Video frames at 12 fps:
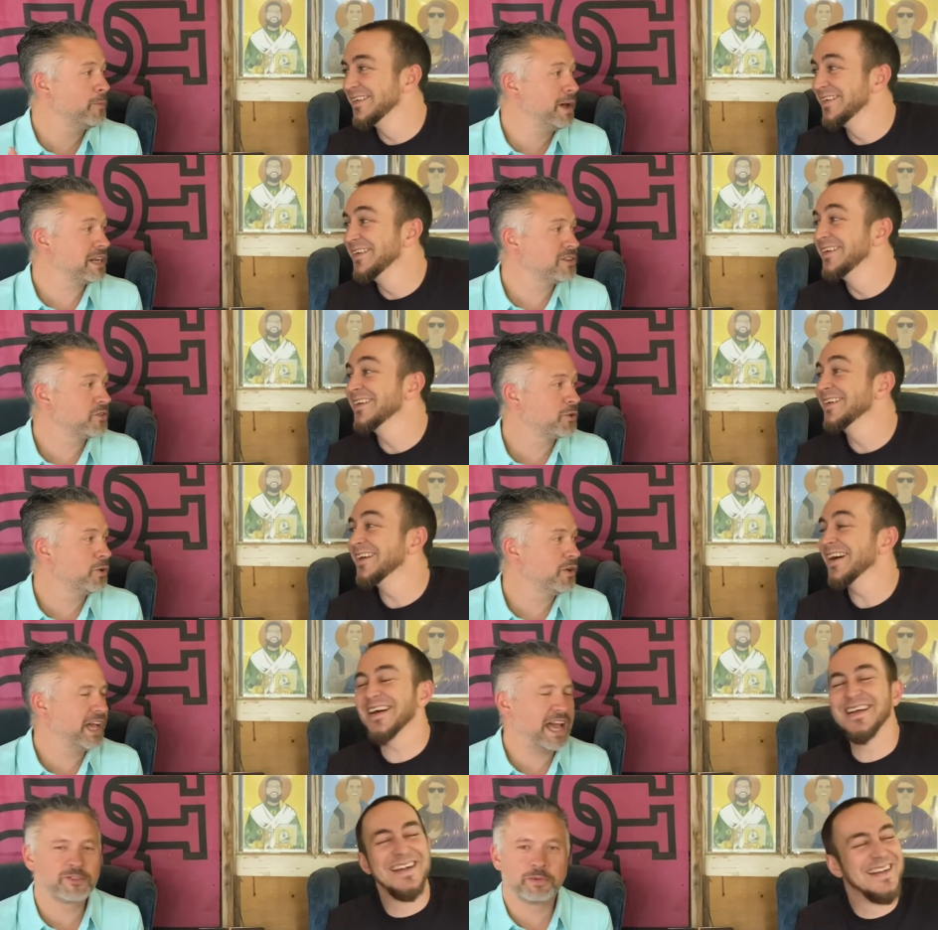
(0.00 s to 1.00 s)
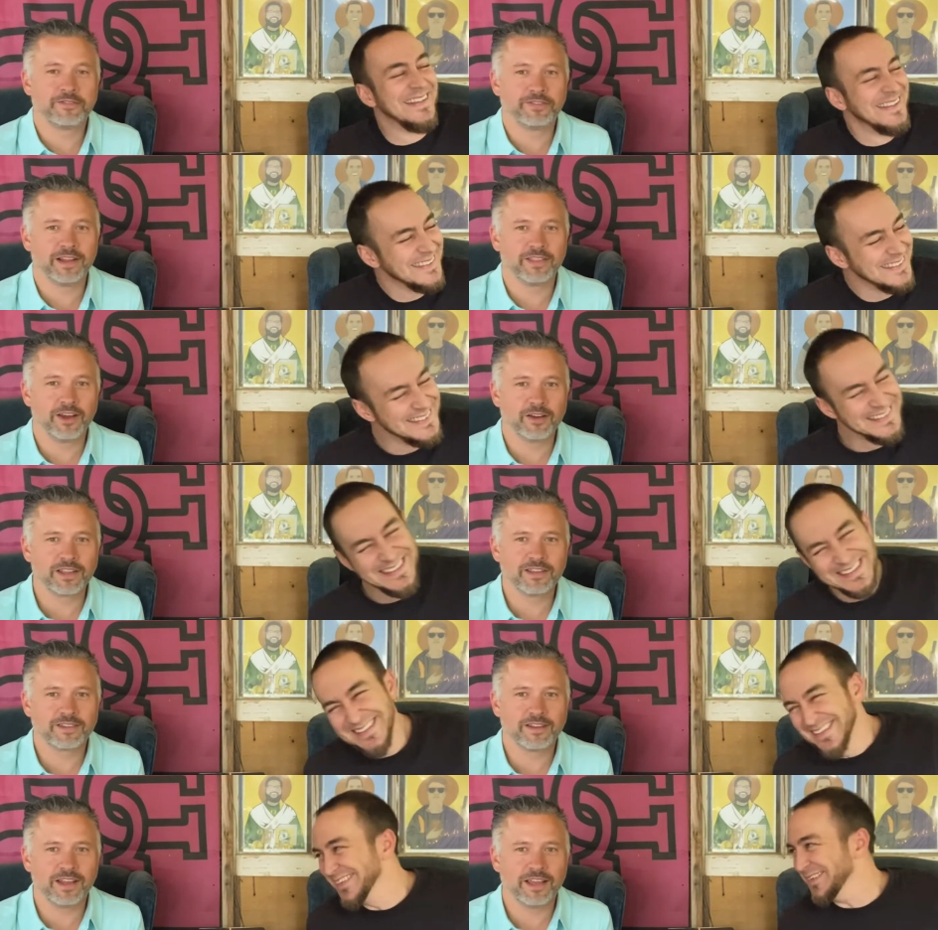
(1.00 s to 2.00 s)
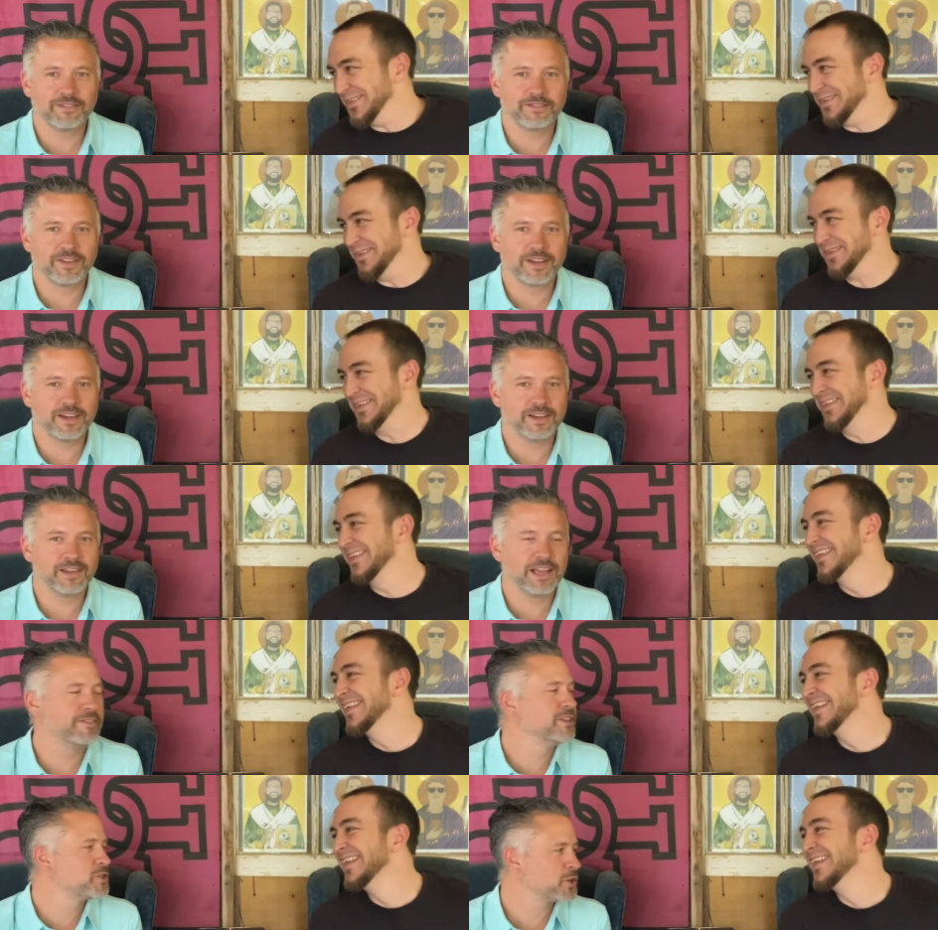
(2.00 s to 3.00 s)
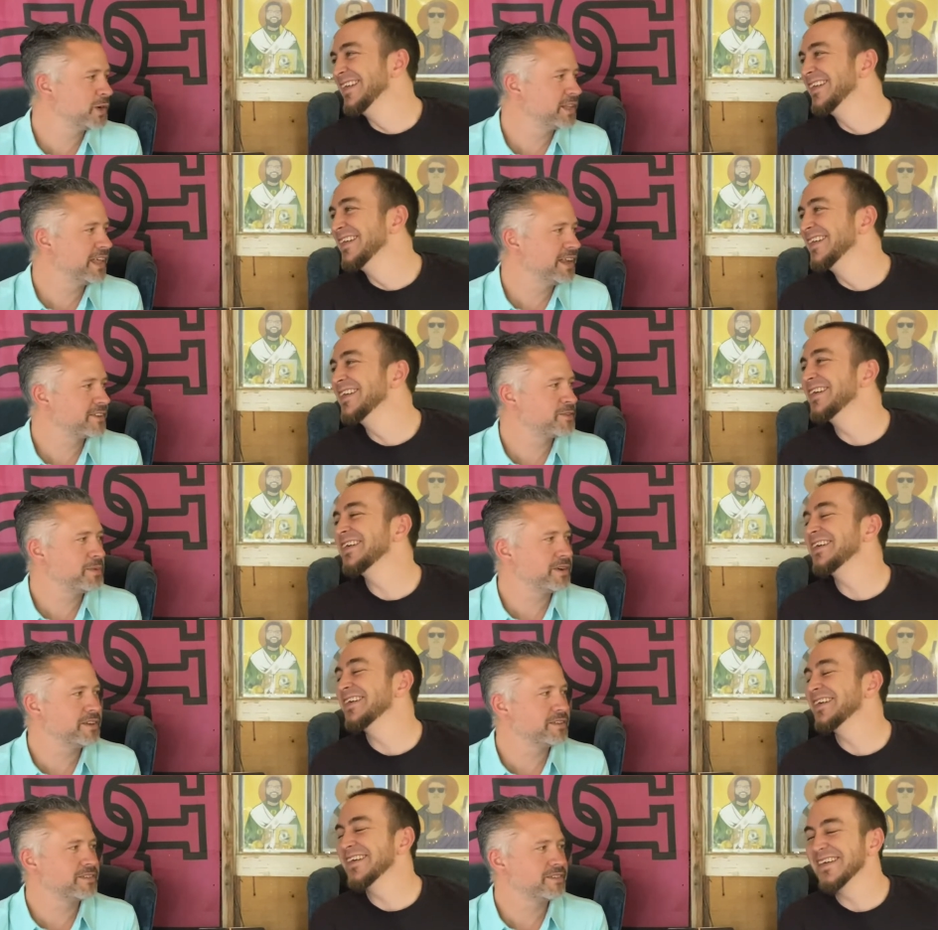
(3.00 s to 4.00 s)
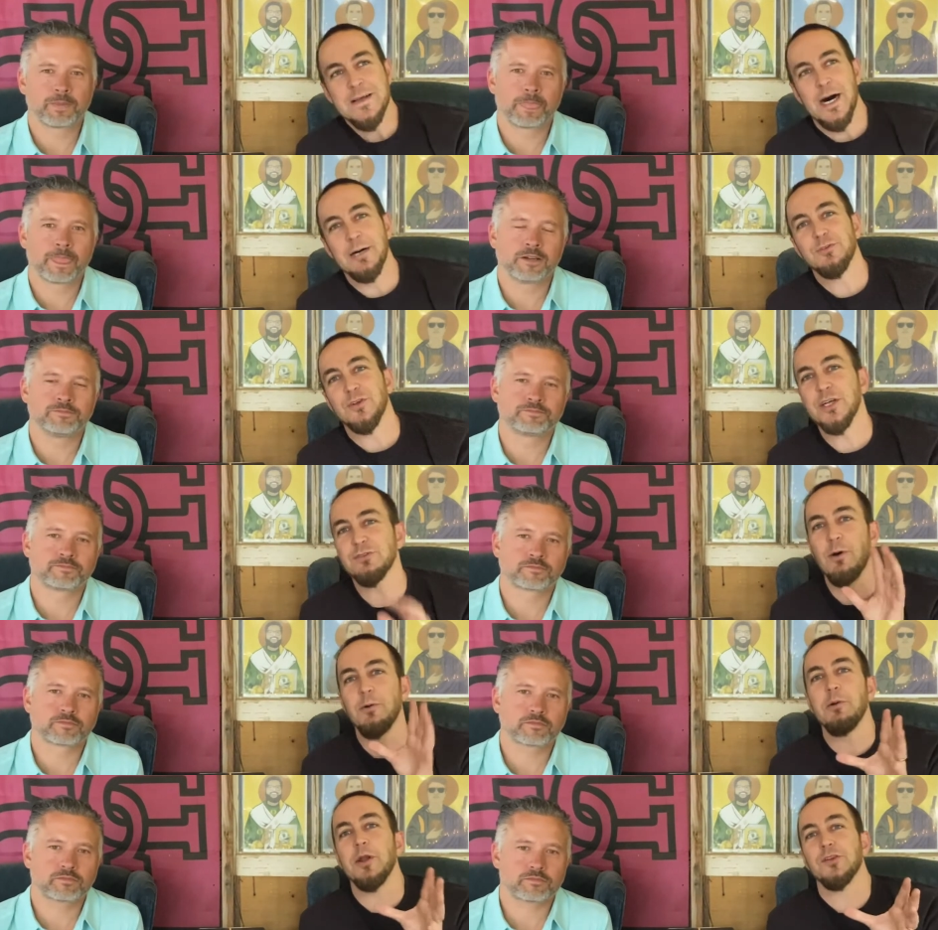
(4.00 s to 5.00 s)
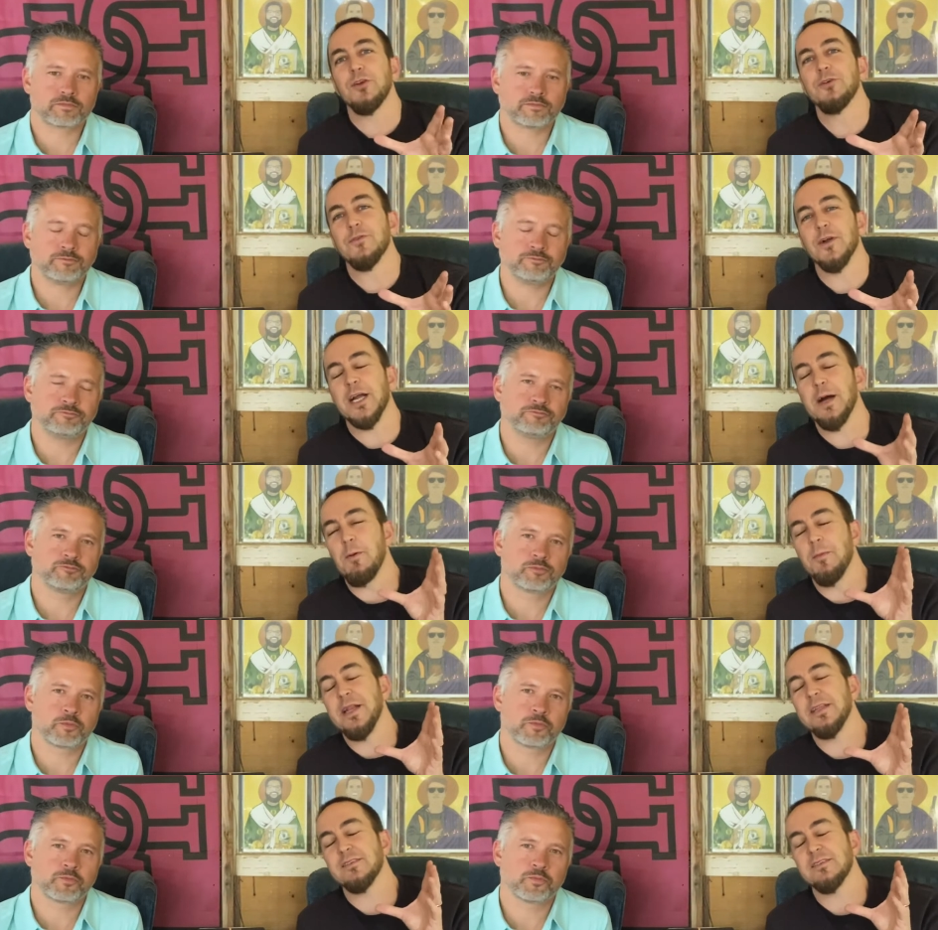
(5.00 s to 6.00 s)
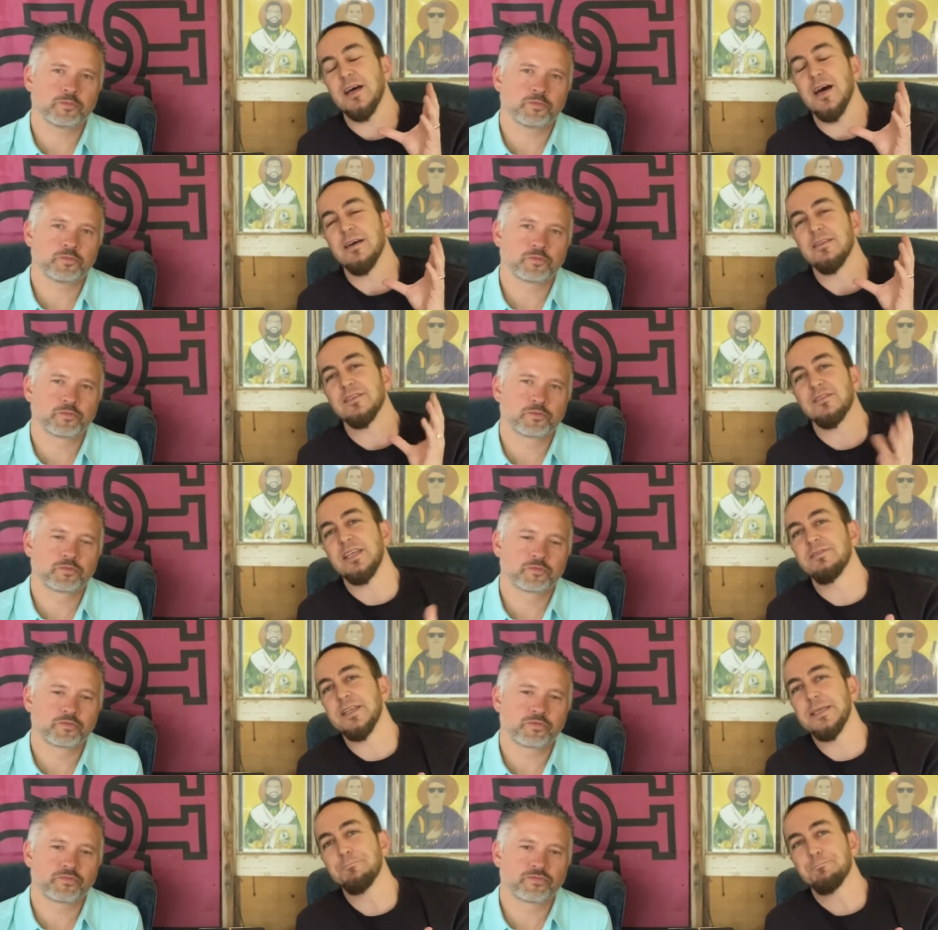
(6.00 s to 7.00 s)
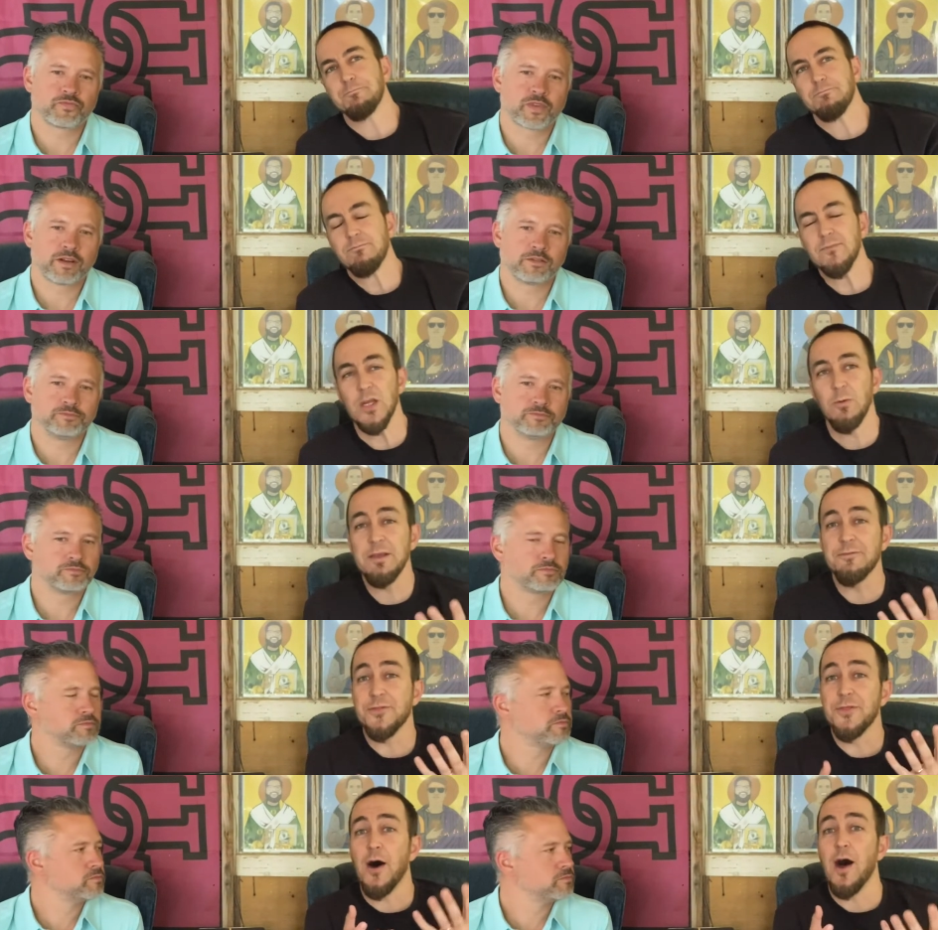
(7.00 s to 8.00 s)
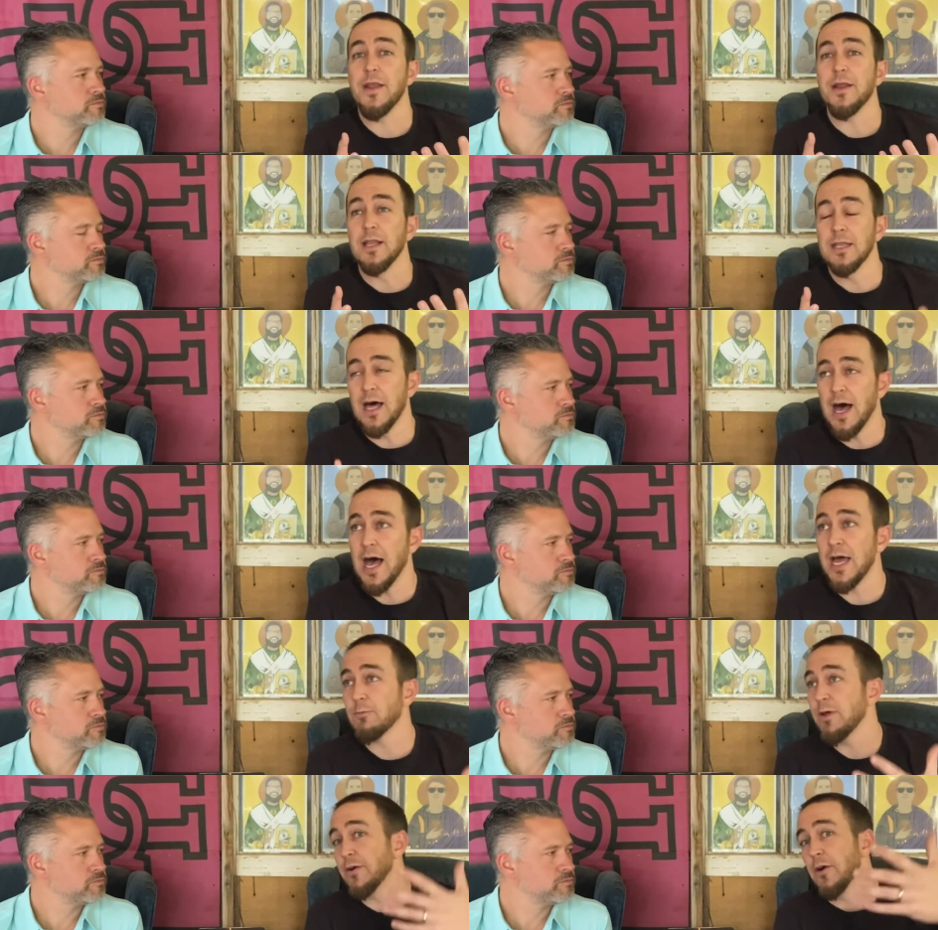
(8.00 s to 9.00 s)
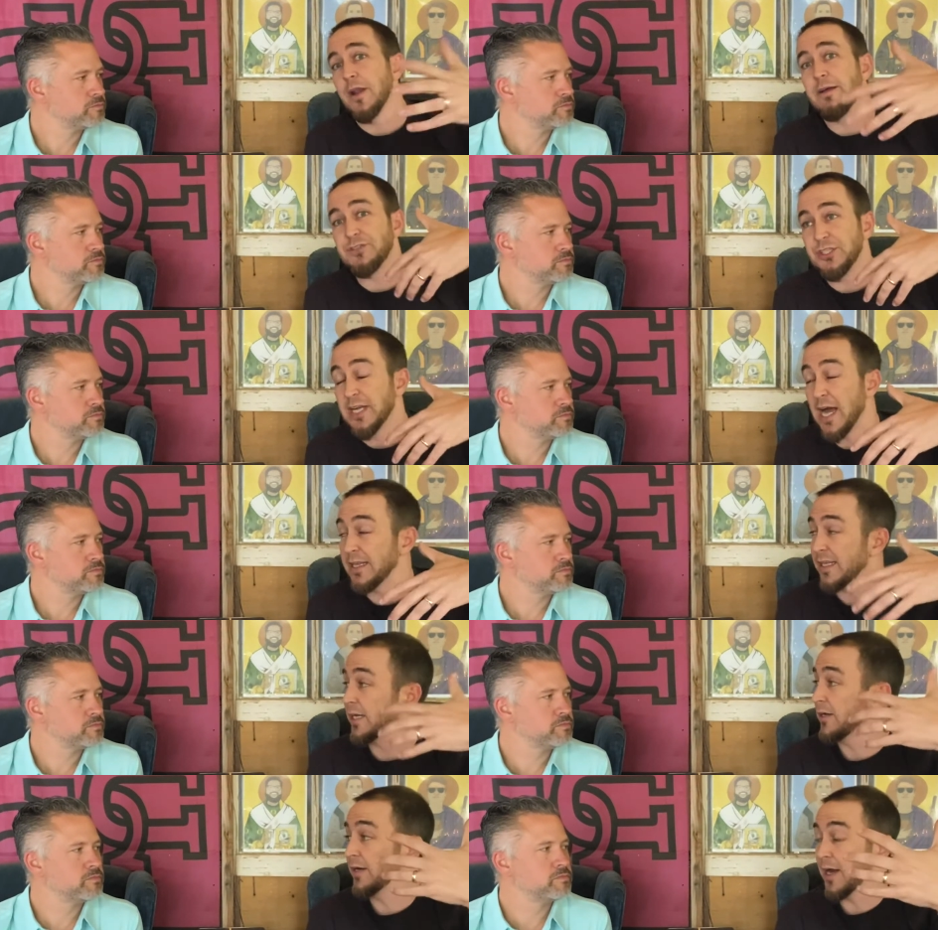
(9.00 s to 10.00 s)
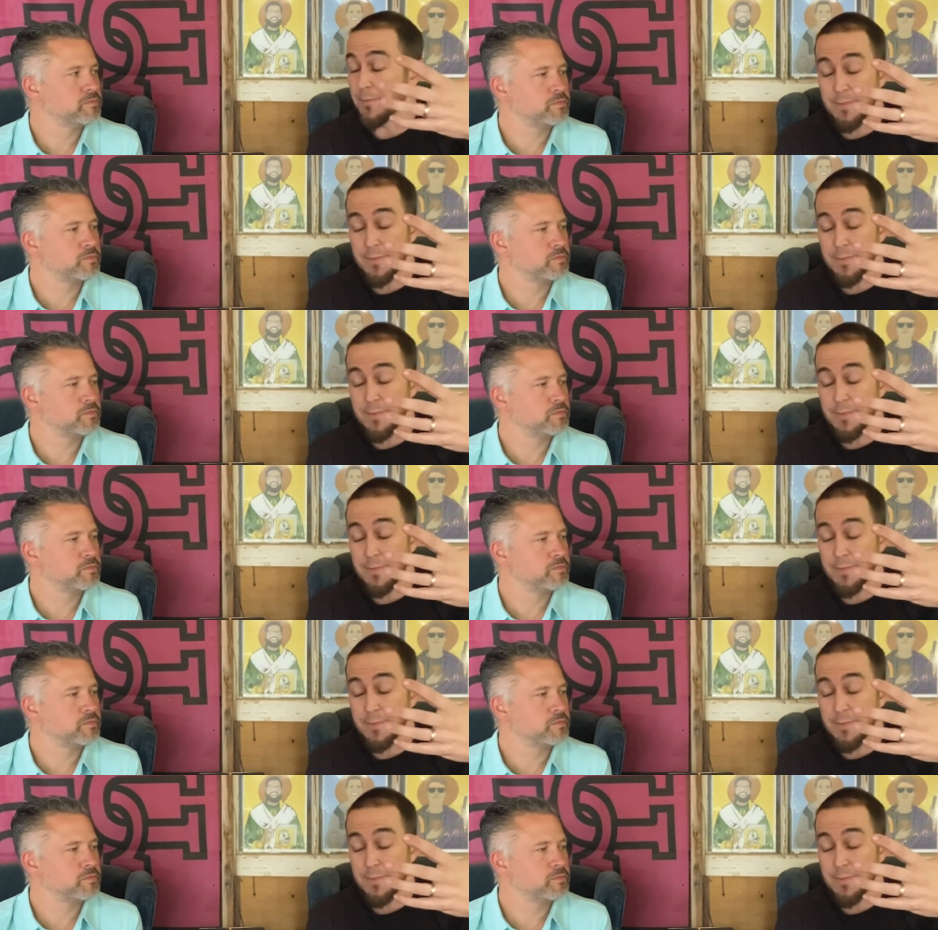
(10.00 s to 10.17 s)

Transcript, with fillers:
Speaker 1: back to school. It has been fun though. Lisa and I have, uh, have enjoyed that experience.
Speaker 2: Um, so here's what we want to do for a couple minutes uh, this evening. We have thought a lot, whether on FG Nightly or in our